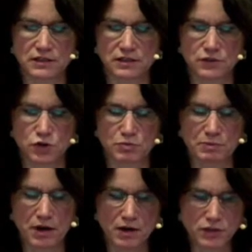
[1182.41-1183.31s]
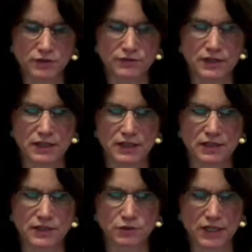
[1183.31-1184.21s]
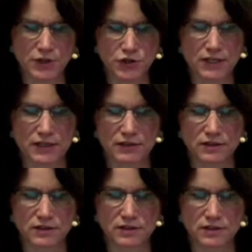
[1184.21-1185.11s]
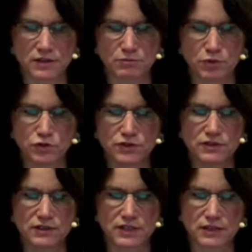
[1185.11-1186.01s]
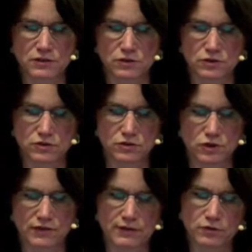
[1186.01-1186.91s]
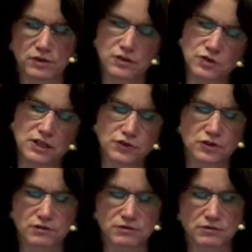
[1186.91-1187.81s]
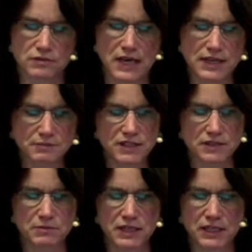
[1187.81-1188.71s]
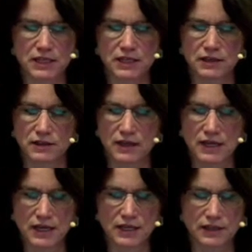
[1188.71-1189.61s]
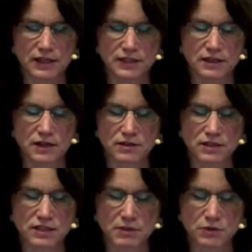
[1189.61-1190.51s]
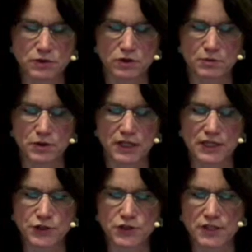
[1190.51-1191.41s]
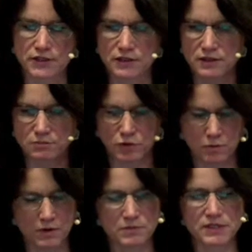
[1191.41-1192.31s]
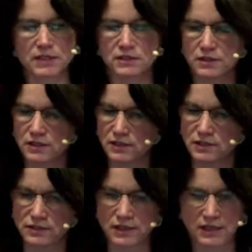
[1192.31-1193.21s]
should be part of the education, and it's important that they sort of have cross-cultural games in the beginning and later classes about the communication and the problems and